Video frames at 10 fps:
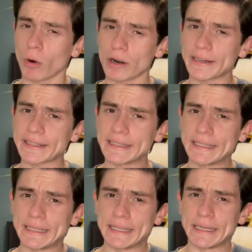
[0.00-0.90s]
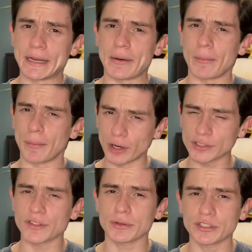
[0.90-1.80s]
warning, most
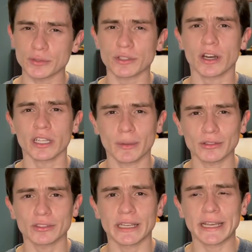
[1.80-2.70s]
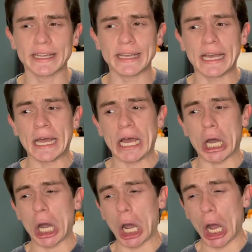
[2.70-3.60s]
of the creatures we're talking about today
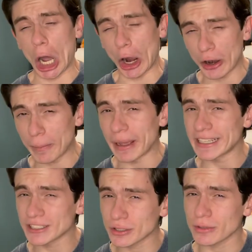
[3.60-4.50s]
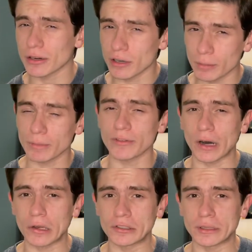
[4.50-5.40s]
are based on Greco-Roman
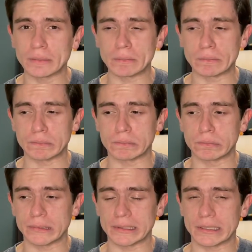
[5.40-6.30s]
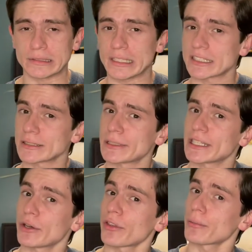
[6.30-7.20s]
mythology because that's the one I
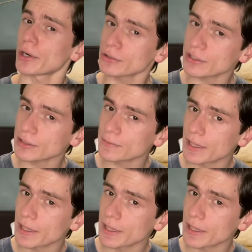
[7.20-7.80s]
know the most.